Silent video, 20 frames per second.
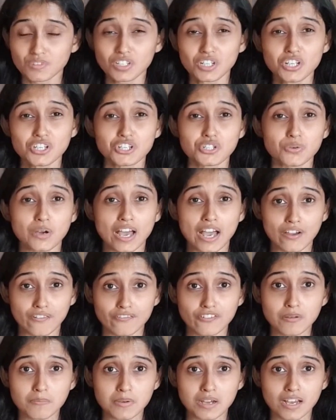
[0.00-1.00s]
So every
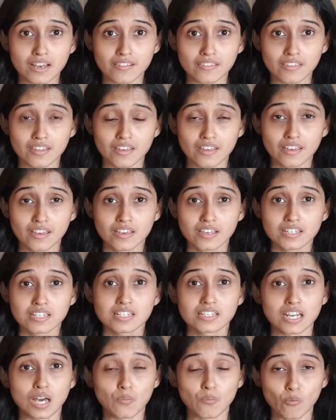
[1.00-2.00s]
month,
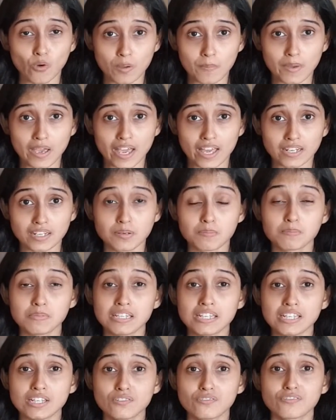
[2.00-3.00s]
some women
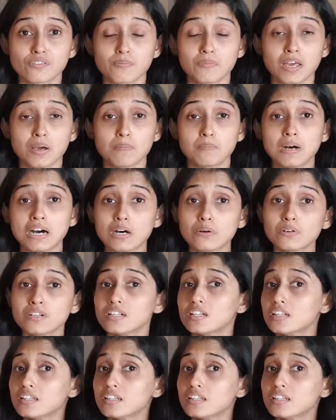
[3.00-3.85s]
bleed from their bowel,